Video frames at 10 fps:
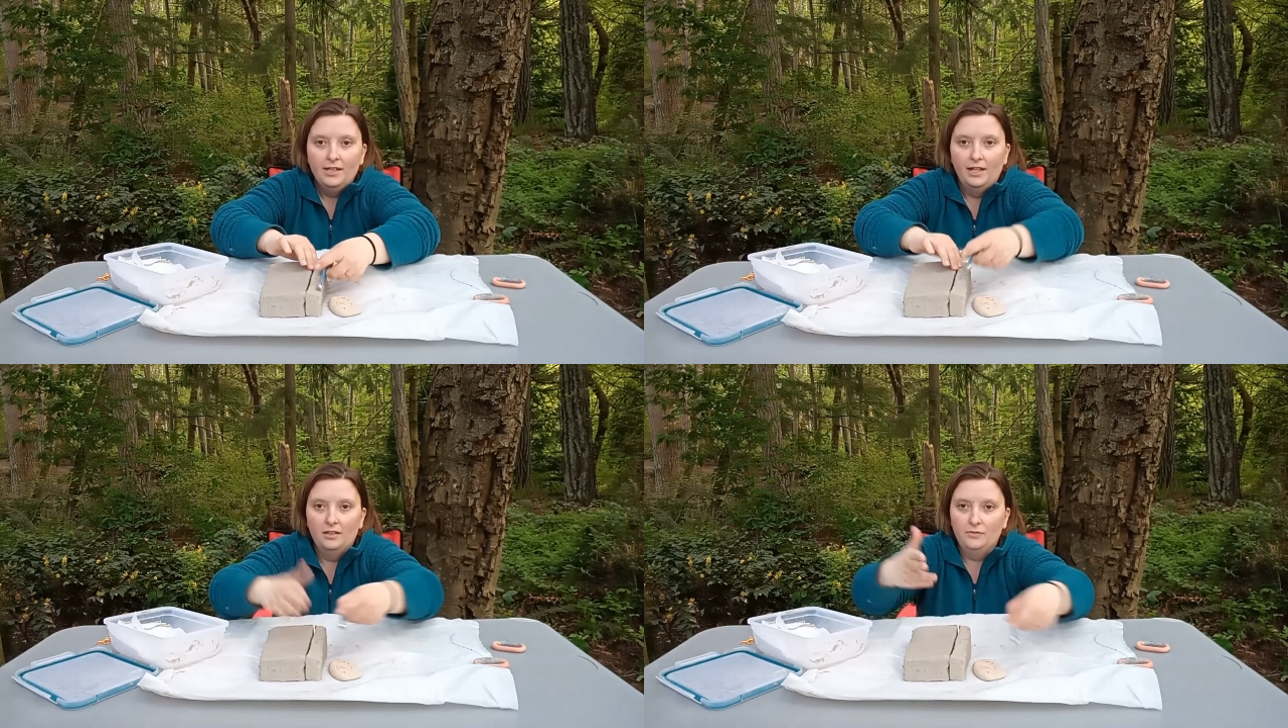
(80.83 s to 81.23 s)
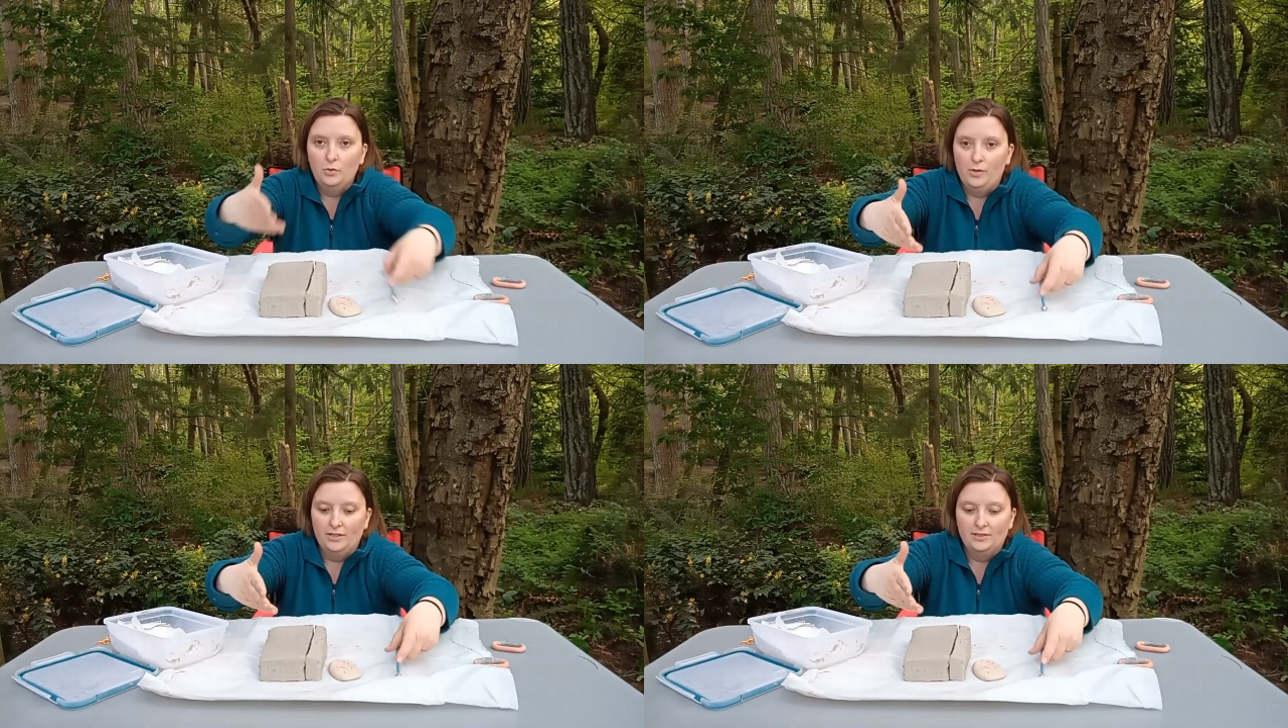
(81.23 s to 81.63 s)
and of
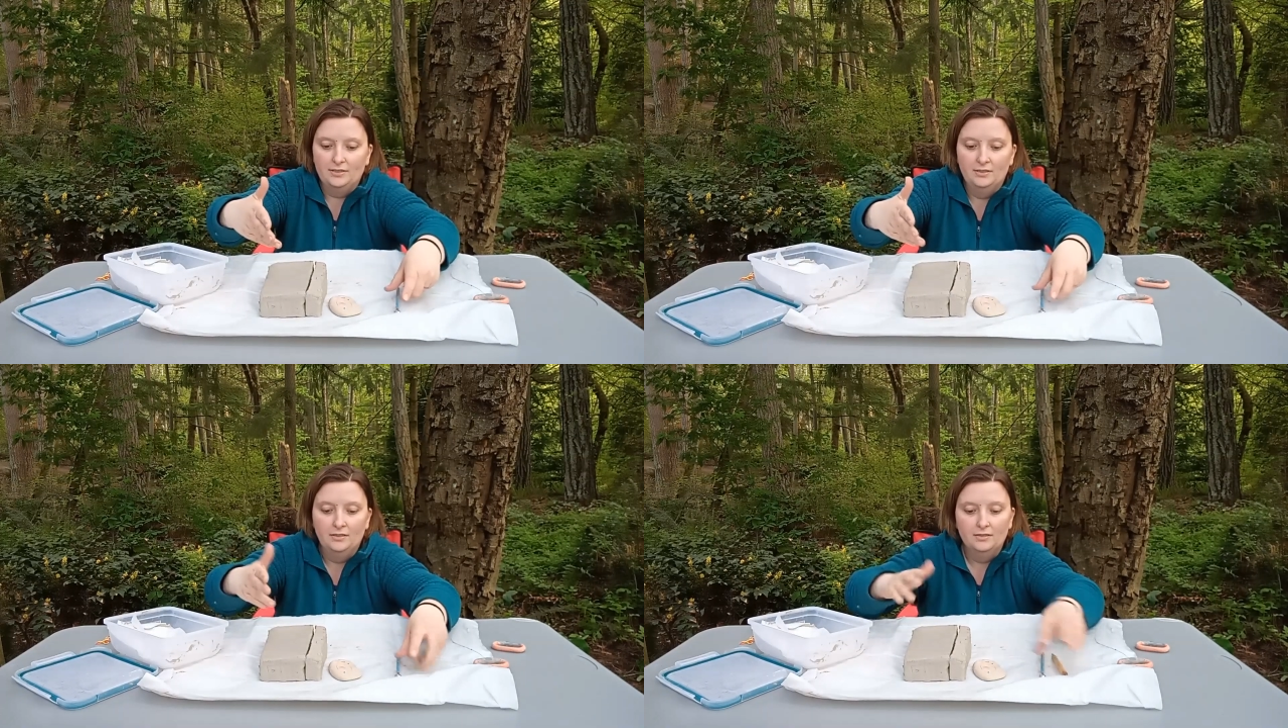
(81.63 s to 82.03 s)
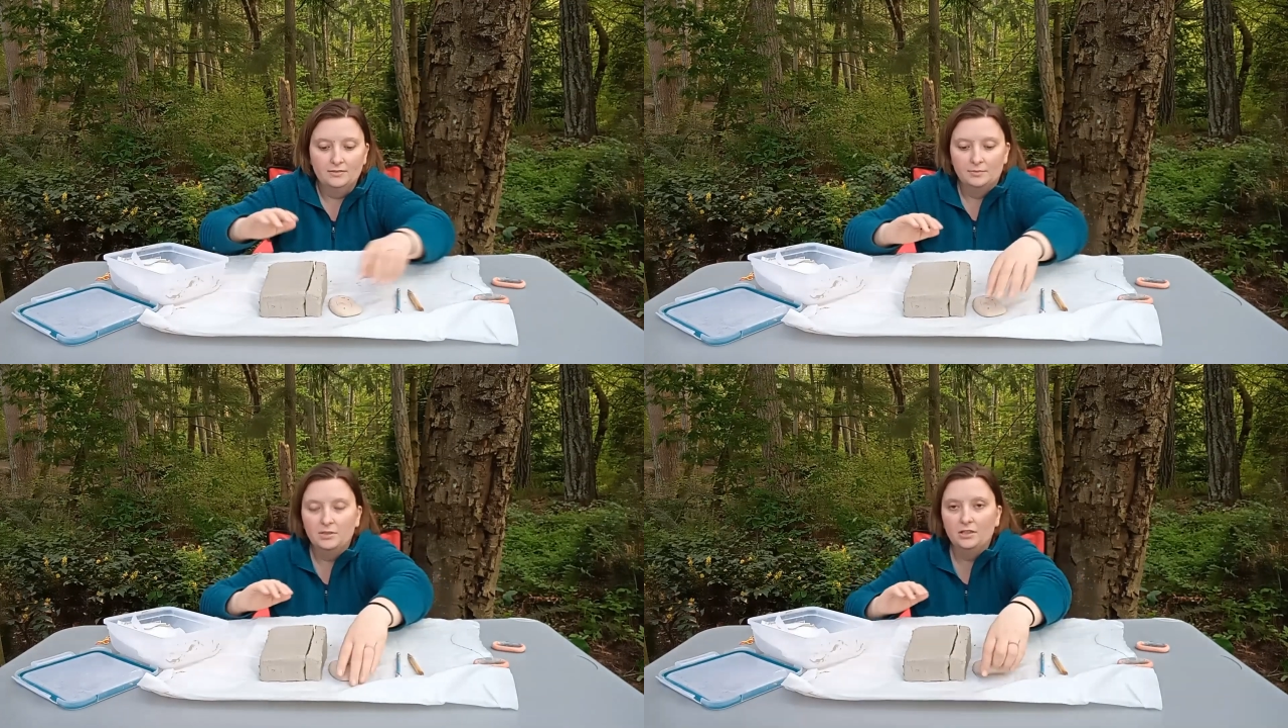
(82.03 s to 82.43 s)
course,
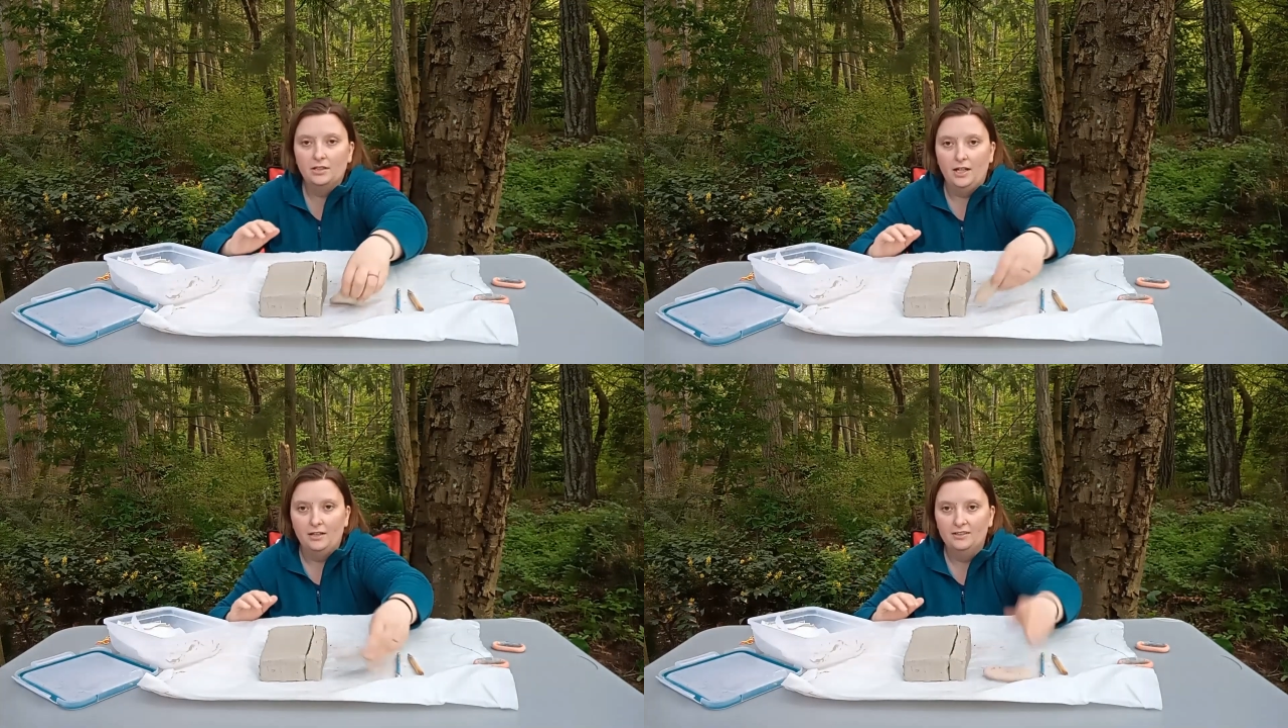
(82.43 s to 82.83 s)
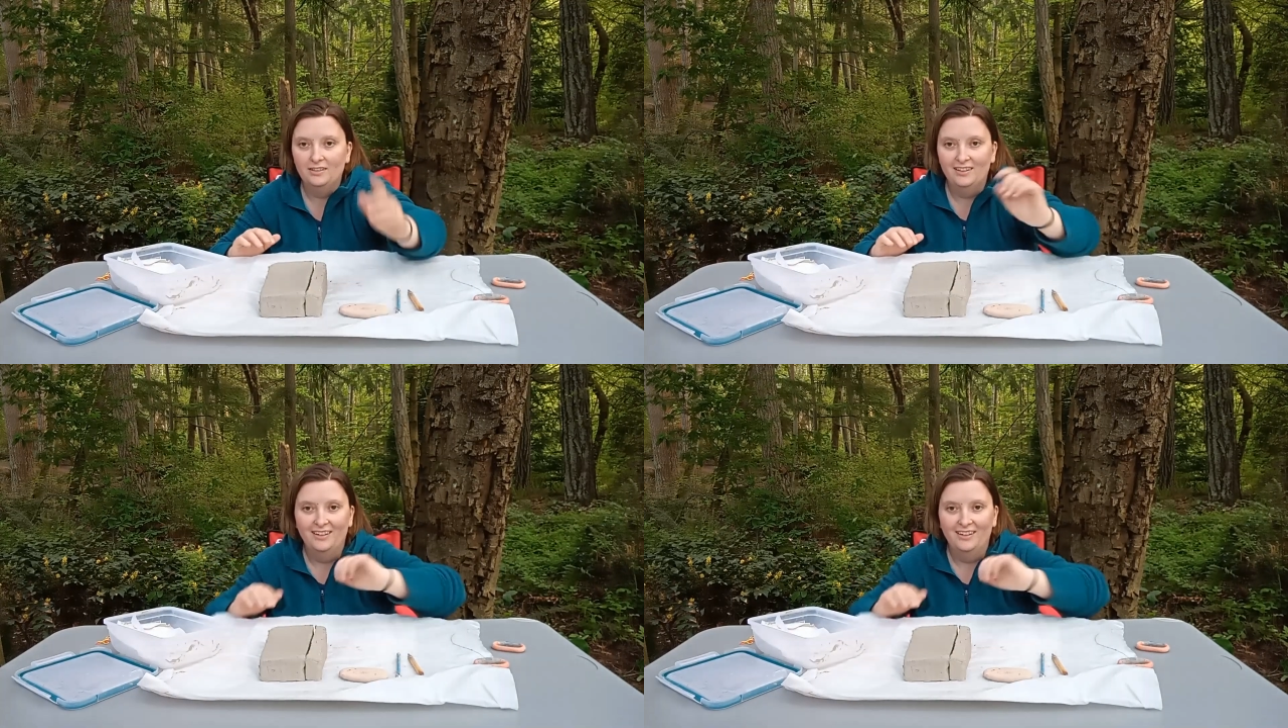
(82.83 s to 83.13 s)
some clay.